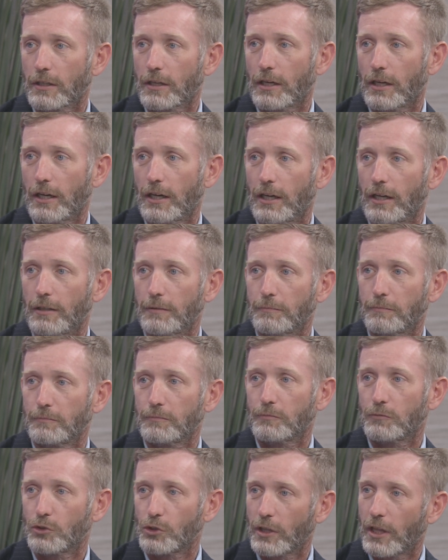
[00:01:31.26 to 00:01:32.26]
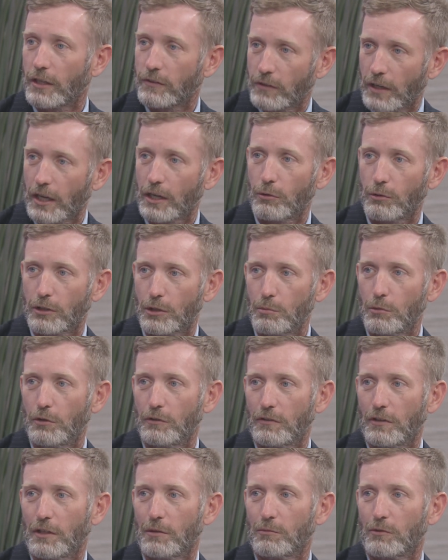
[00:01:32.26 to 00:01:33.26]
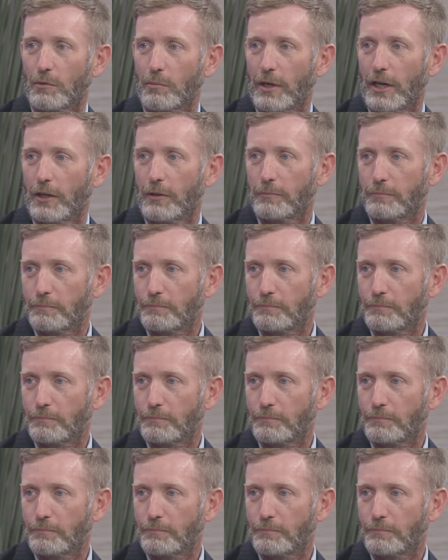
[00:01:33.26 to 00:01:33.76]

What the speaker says: So that's kind of what the museum's about.